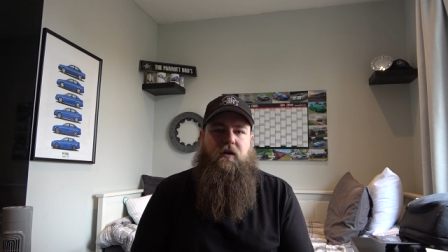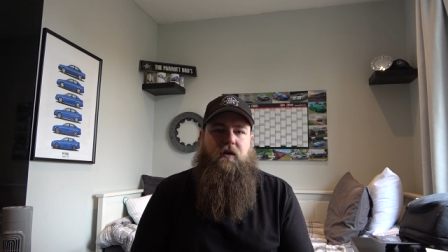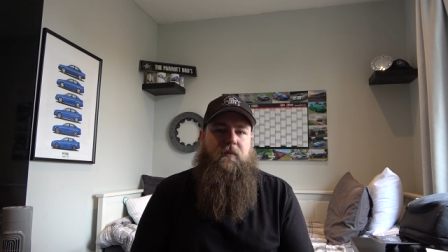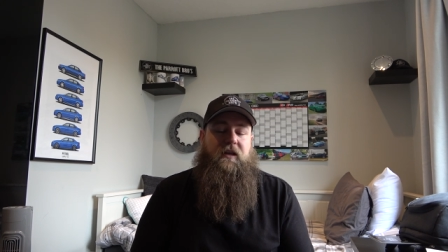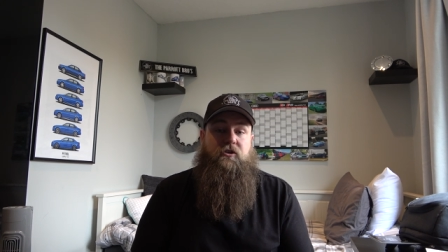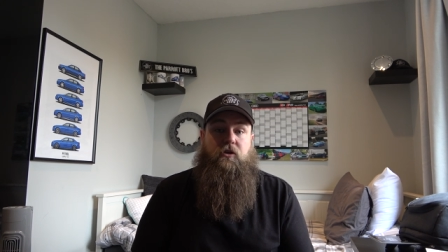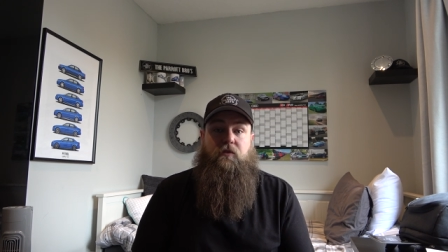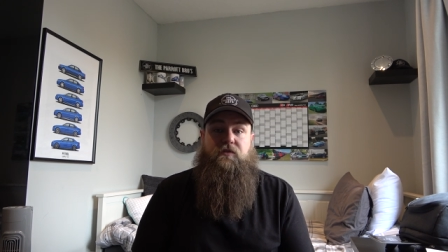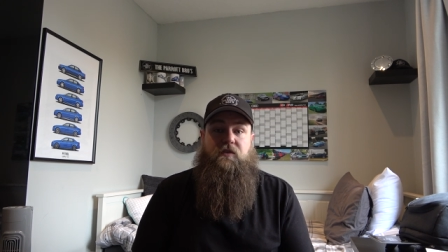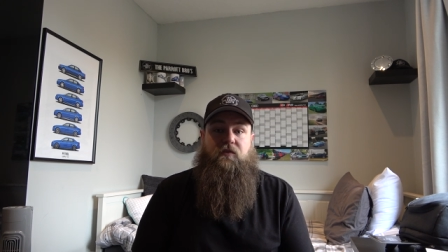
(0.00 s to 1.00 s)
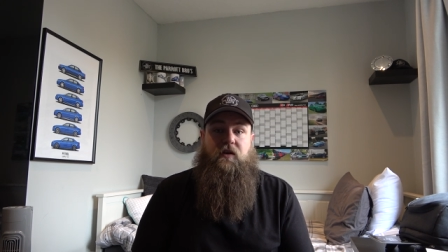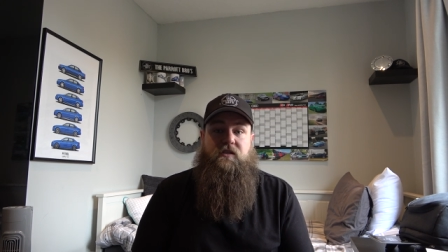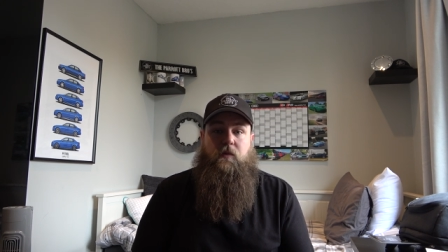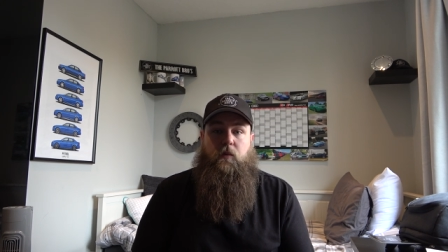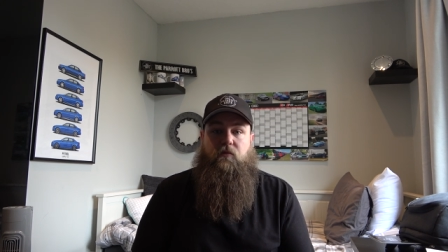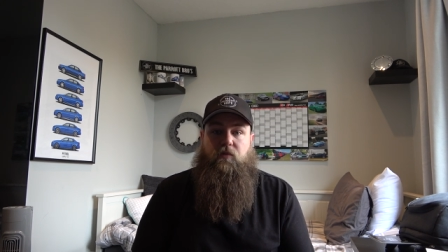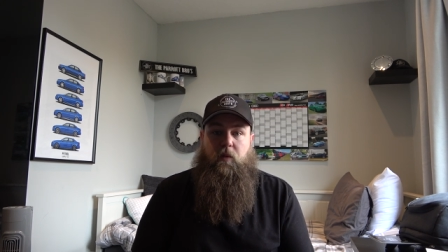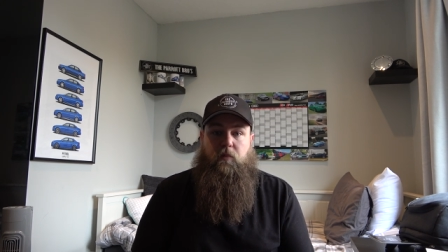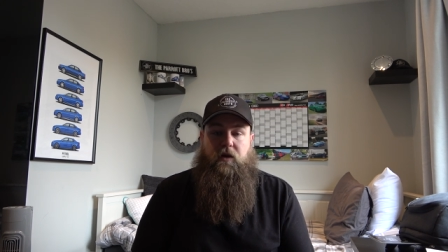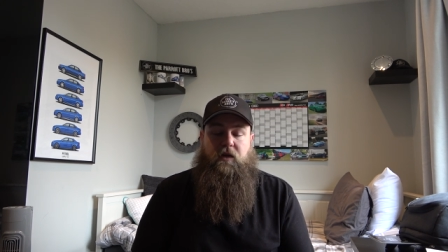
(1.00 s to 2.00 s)
um, unless you can obviously find someone from
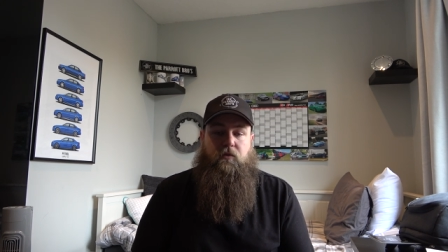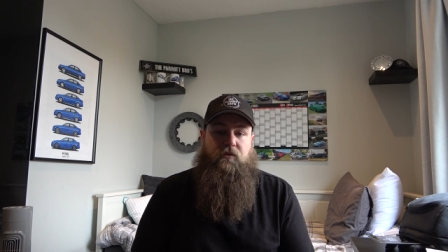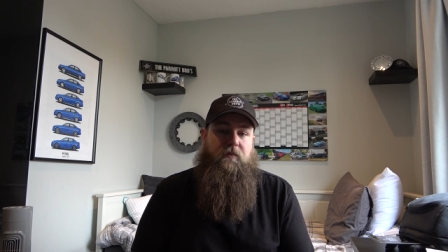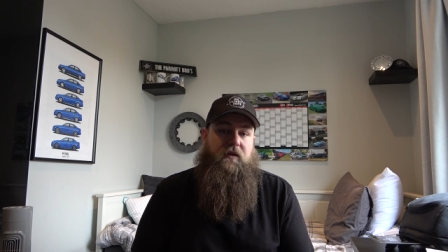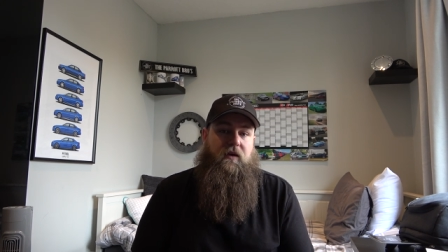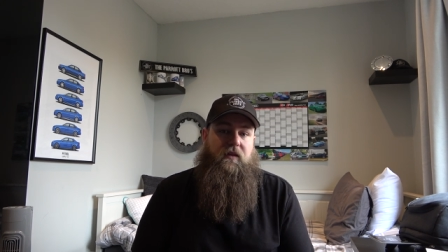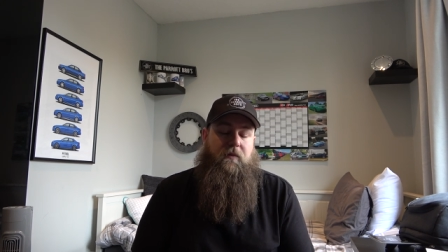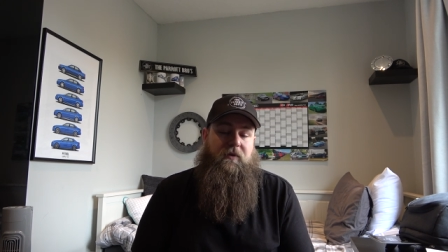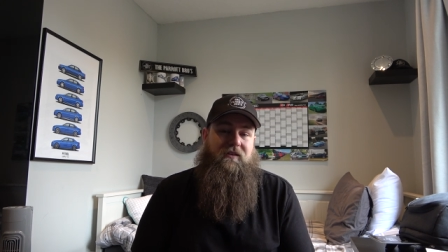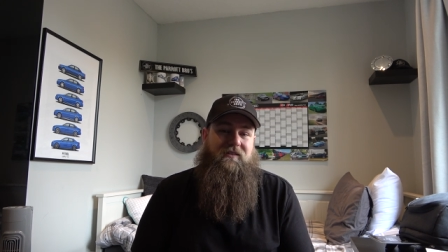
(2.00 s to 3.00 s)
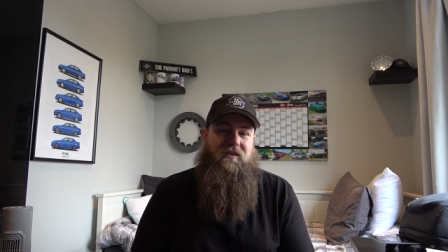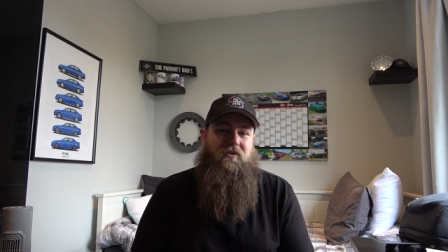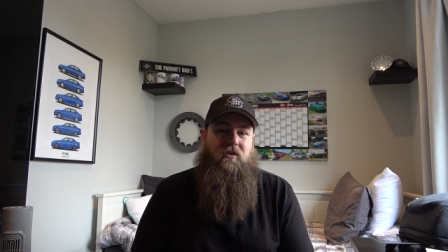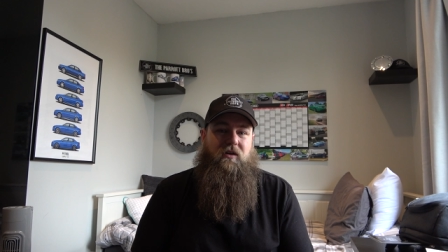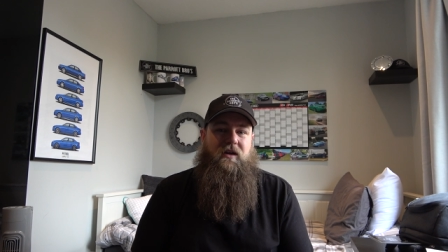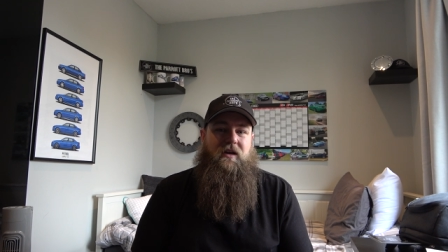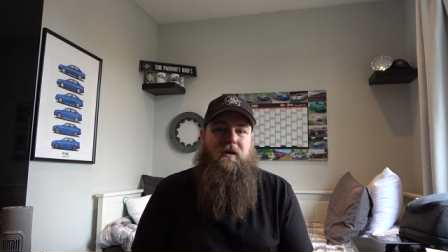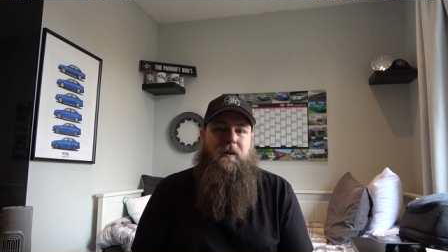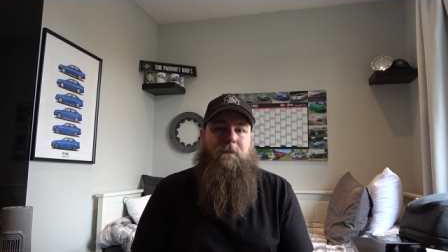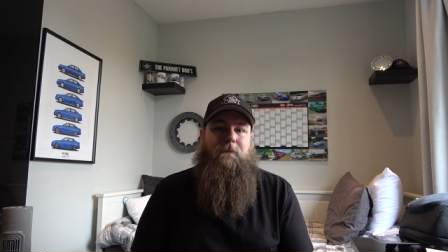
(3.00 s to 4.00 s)
a breaker or something like that, because they're not
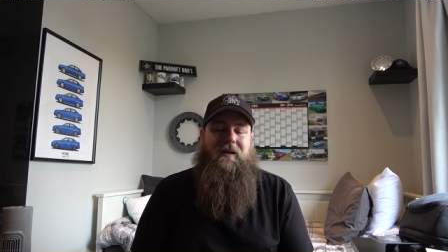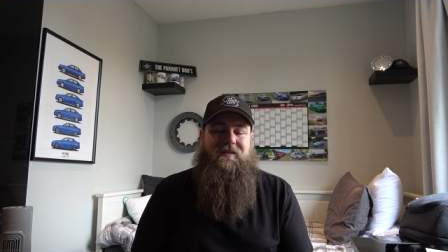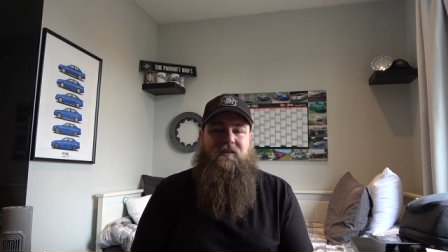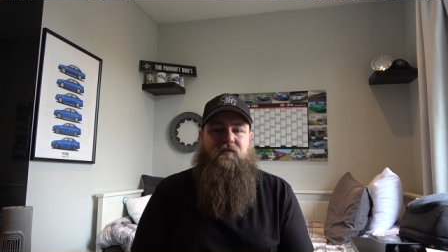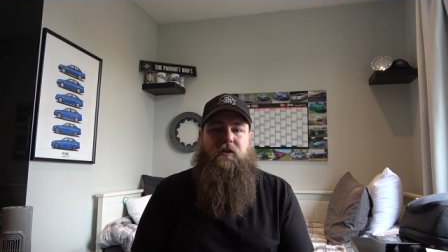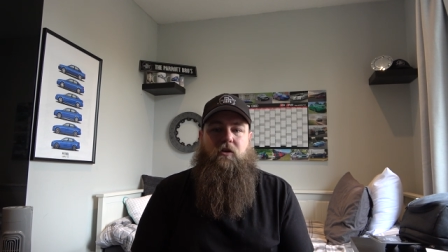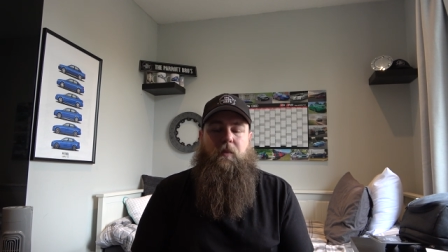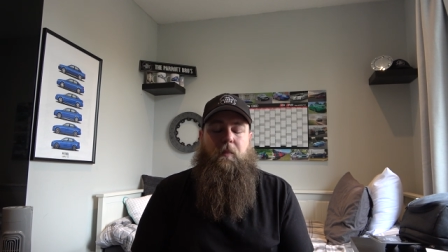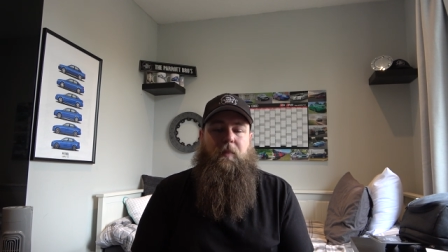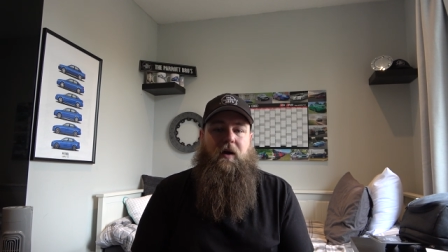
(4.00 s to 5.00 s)
massively common.